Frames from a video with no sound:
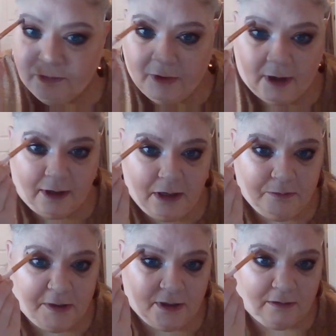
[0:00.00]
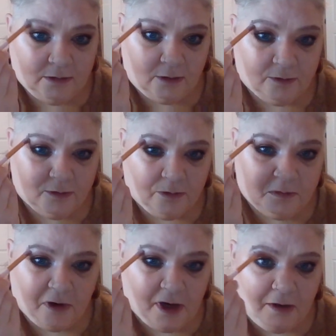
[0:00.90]
tiny bit under the
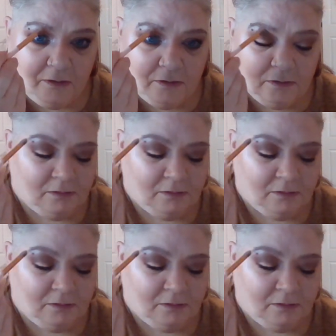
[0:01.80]
brow.